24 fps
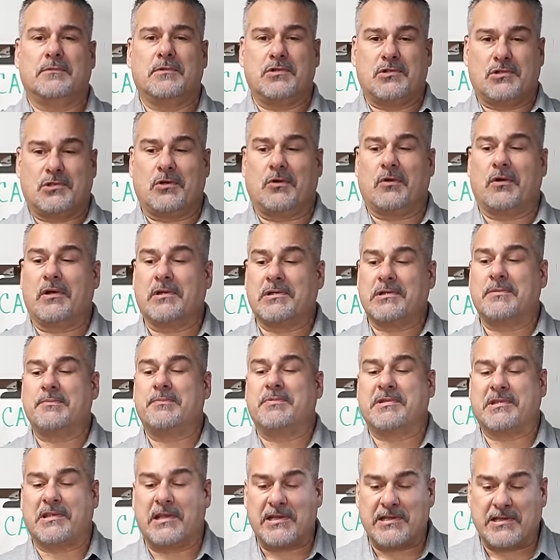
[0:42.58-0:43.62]
So some
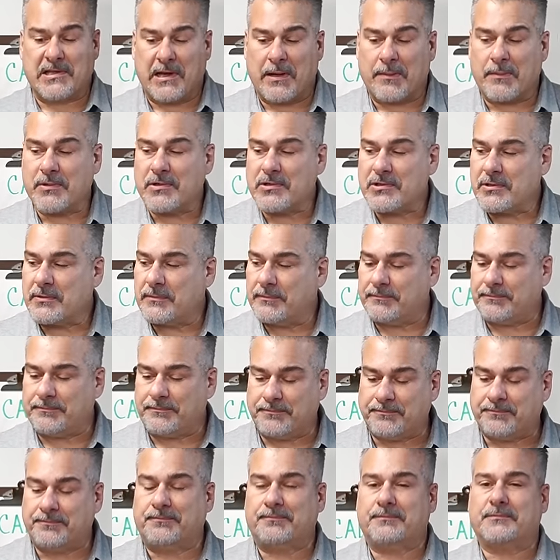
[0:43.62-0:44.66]
sledgehammers.
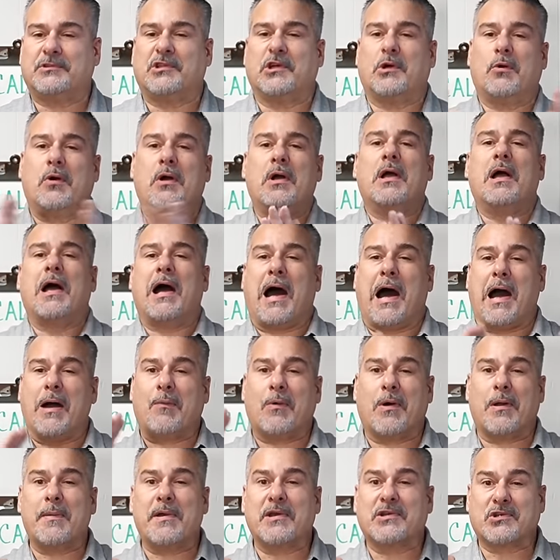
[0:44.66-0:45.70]
So I
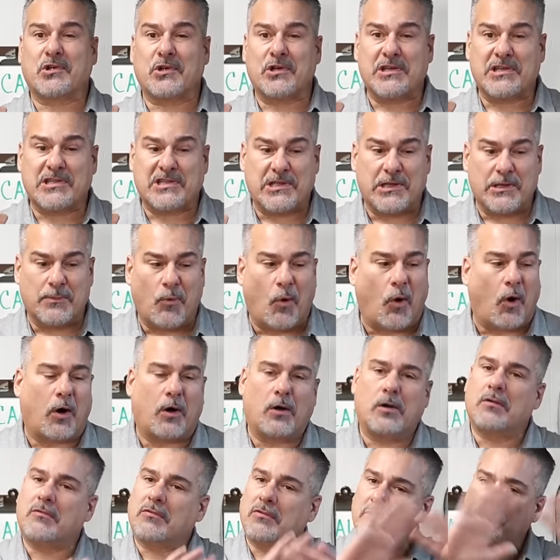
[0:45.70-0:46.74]
wanna make sure you see them
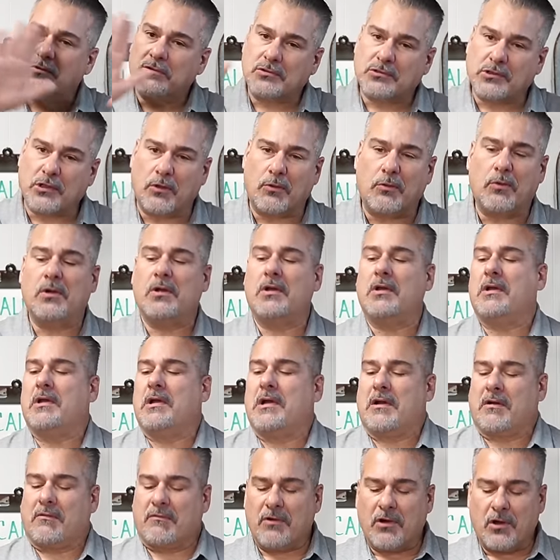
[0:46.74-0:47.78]
all. So
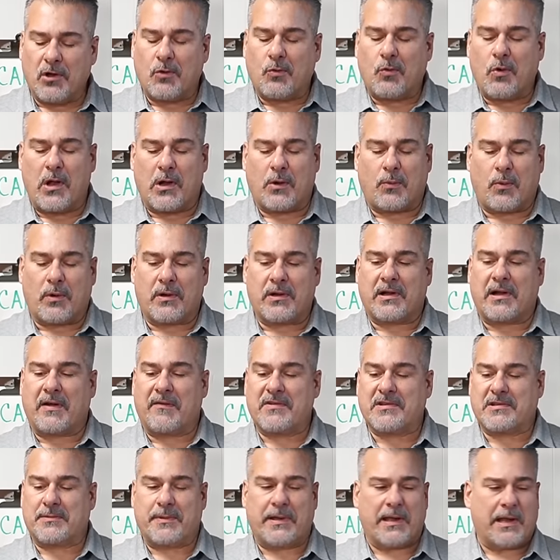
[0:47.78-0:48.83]
real quick, we're gonna
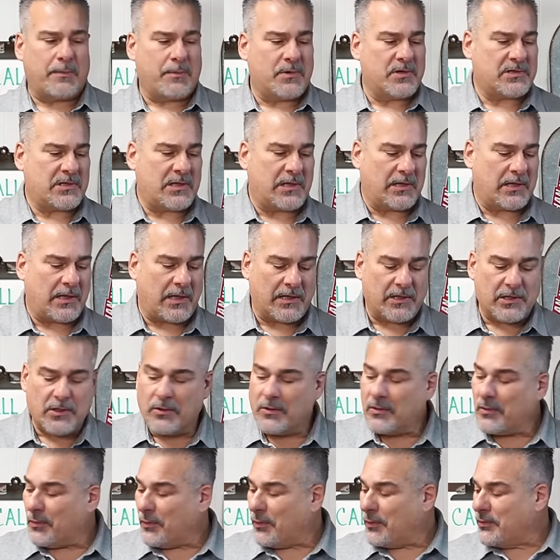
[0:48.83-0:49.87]
cover some hammers, and you know,
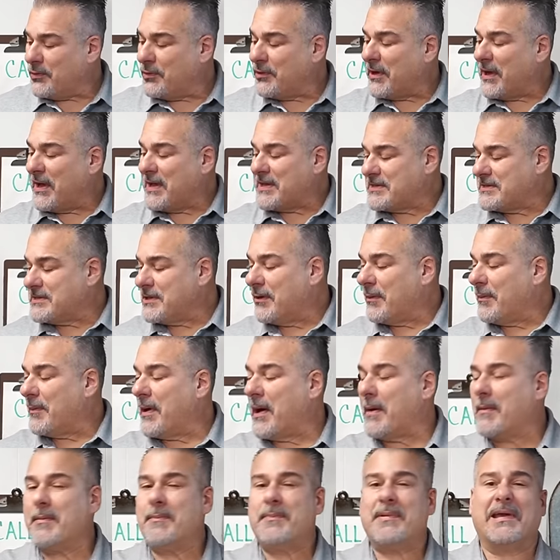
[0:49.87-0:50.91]
all you guys know
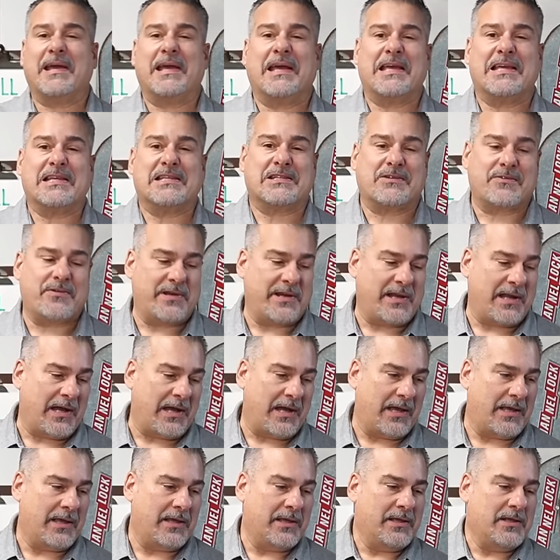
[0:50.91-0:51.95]
I'm a big history
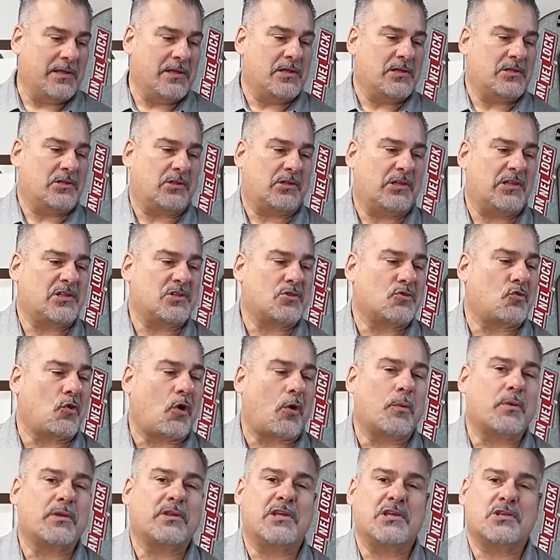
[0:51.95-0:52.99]
guy. So let's
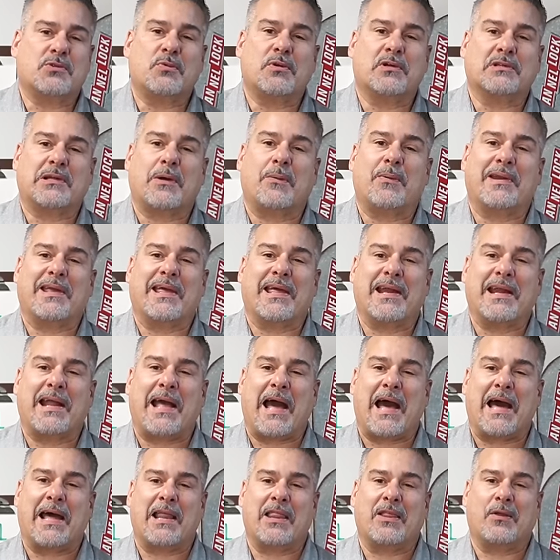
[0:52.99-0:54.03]
start with this one because I wanna get it
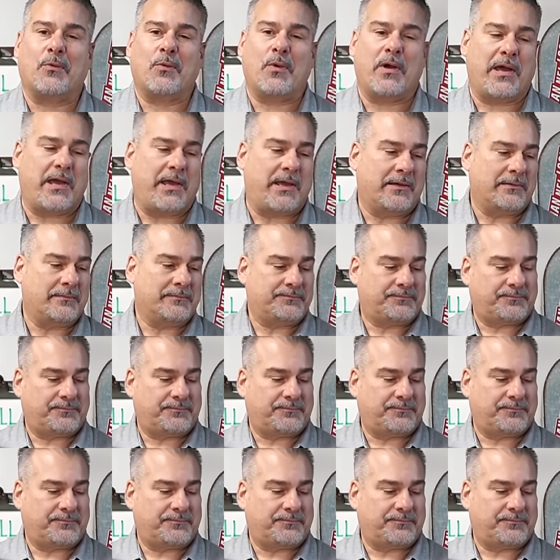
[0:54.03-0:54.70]
out of the way.